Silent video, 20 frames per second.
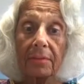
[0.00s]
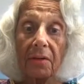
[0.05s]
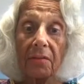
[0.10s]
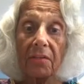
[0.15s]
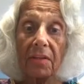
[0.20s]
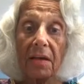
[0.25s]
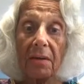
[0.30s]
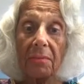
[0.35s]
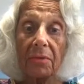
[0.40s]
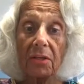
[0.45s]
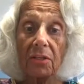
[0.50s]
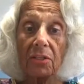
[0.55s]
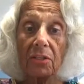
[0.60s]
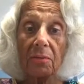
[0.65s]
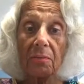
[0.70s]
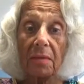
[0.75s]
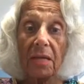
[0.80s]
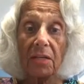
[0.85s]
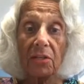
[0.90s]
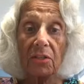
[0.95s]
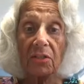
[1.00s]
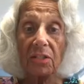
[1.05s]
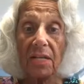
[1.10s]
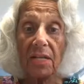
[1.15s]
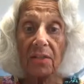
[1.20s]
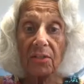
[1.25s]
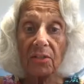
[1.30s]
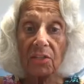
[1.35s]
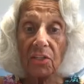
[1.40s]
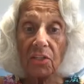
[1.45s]
If that doesn't make
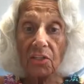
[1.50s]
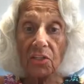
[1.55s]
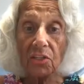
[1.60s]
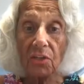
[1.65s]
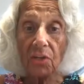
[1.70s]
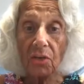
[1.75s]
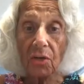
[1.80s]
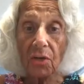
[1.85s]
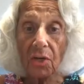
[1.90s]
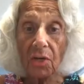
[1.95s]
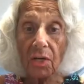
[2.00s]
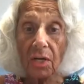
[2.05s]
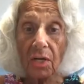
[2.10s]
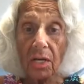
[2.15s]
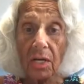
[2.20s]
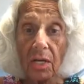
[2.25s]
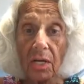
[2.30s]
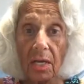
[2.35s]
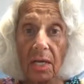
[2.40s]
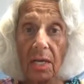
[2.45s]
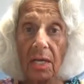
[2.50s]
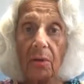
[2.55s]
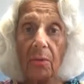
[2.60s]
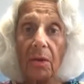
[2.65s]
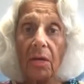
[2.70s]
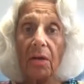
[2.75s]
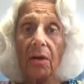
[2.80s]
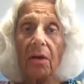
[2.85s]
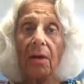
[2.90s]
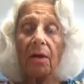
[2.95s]
sense, it should. There
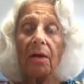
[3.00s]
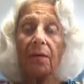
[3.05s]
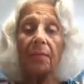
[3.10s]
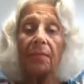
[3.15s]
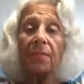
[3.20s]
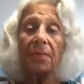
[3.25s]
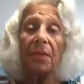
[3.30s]
we are.